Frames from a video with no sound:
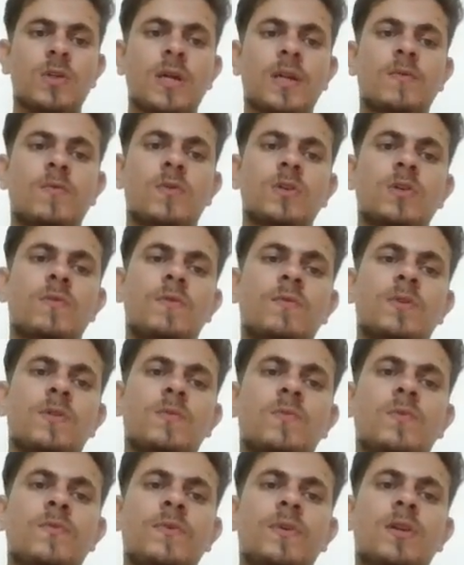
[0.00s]
That was about
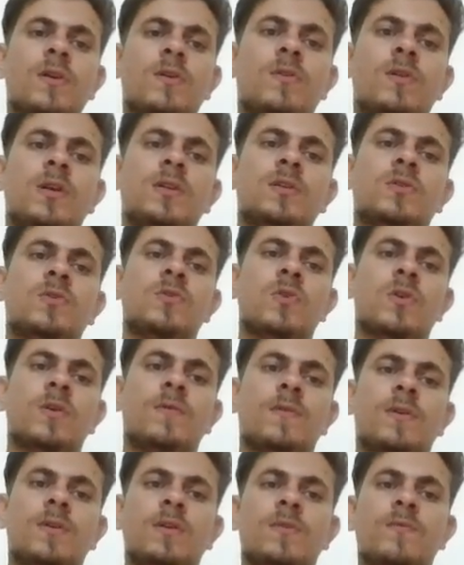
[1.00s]
the movie. Now let's
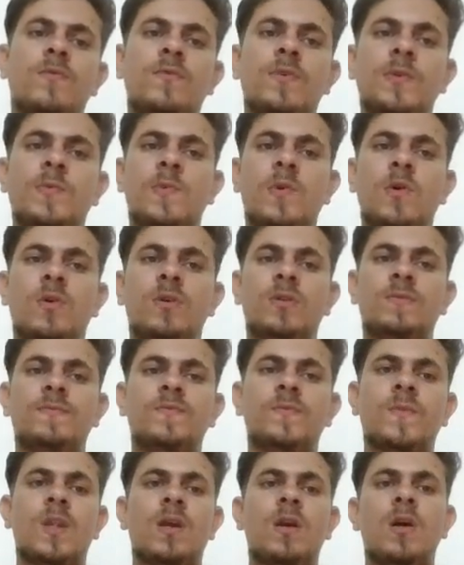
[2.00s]
talk about the movie's plot.
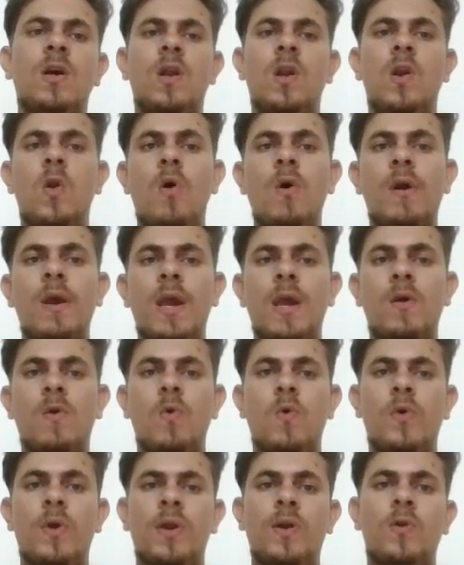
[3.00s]
Long
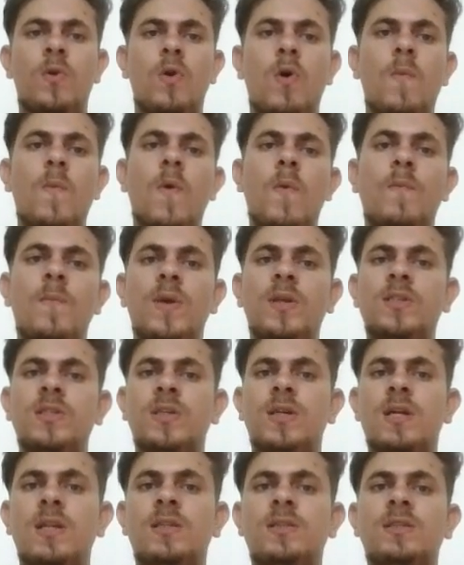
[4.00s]
ago, a drop of
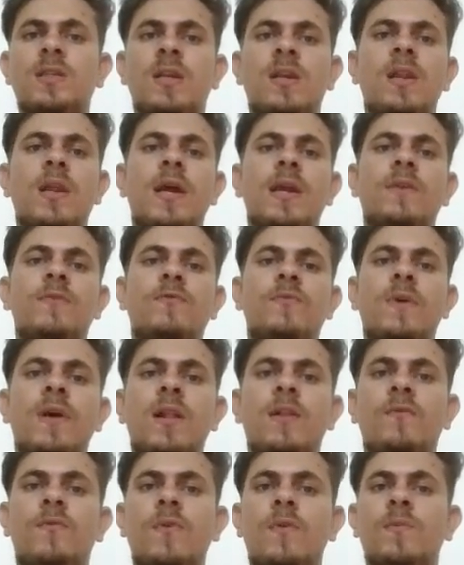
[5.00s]
magical sunlight
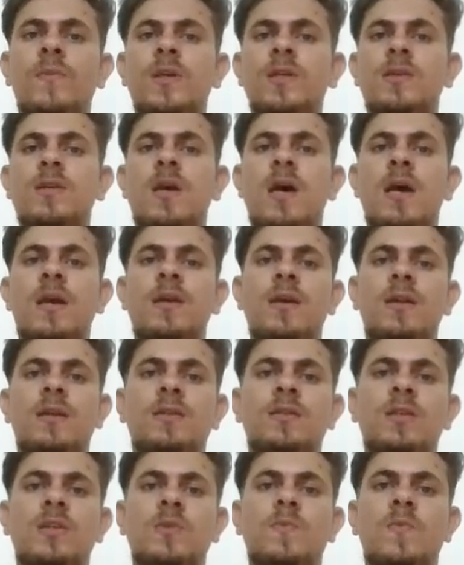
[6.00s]
fell from the sky
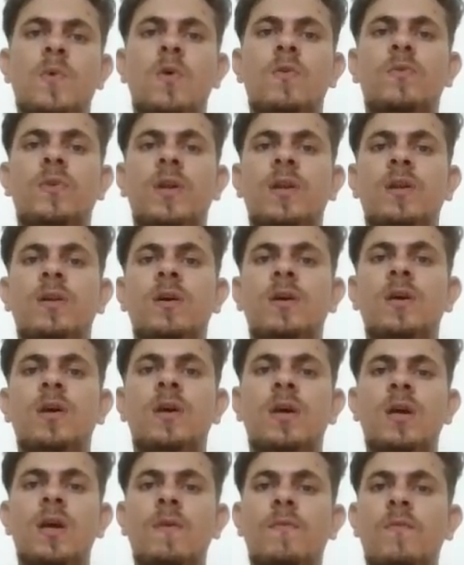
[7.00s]
and sprouted
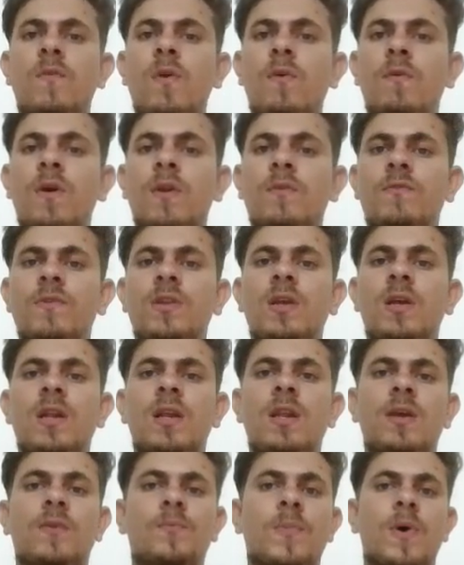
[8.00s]
a flower with
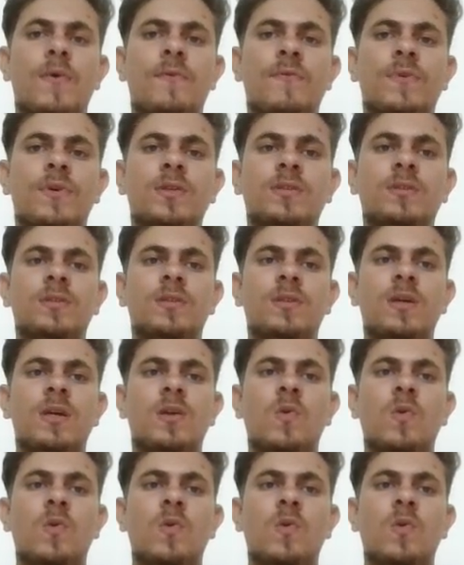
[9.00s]
healing powers.